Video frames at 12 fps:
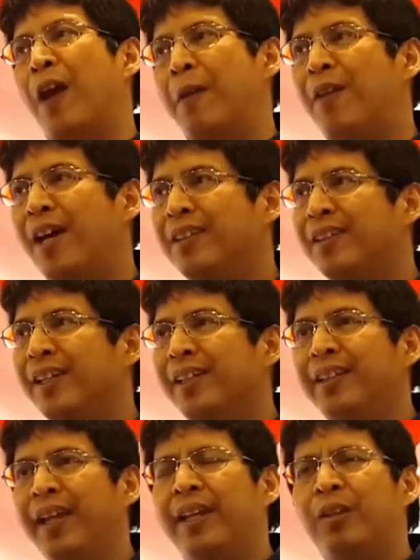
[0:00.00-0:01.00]

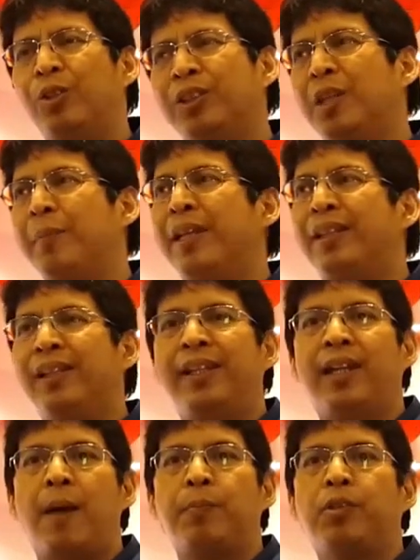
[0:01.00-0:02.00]
500 and
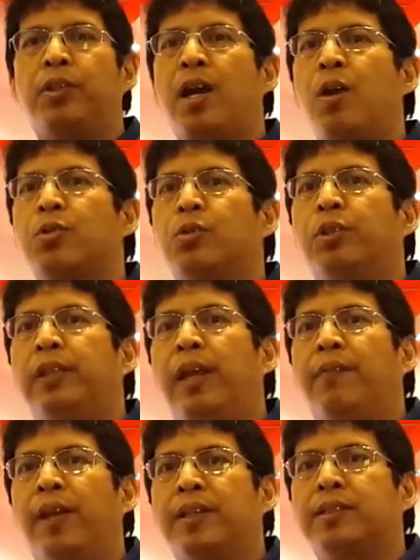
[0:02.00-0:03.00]
ultimately up to the household
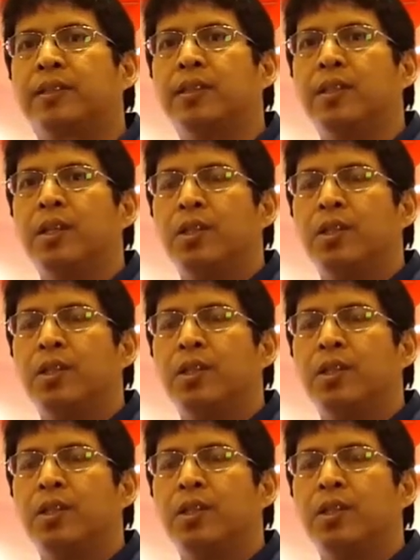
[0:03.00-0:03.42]
levels.